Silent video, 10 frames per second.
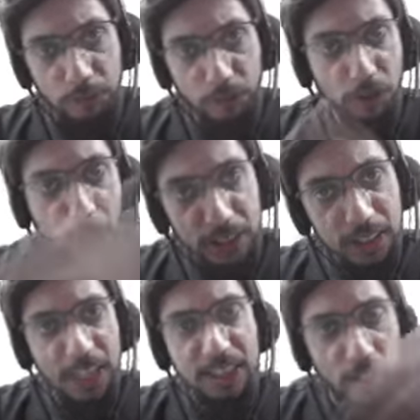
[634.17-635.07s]
We must
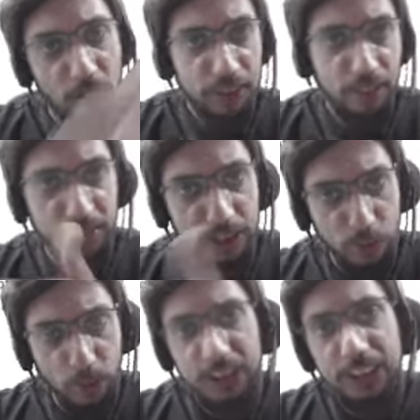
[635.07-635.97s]
ask ourselves this
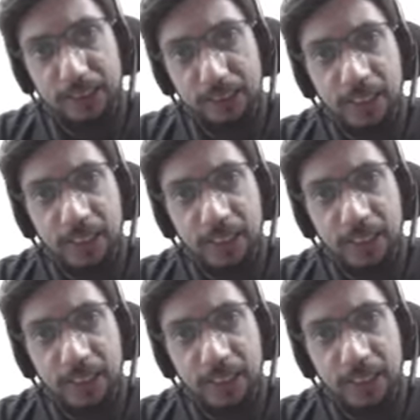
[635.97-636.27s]
question,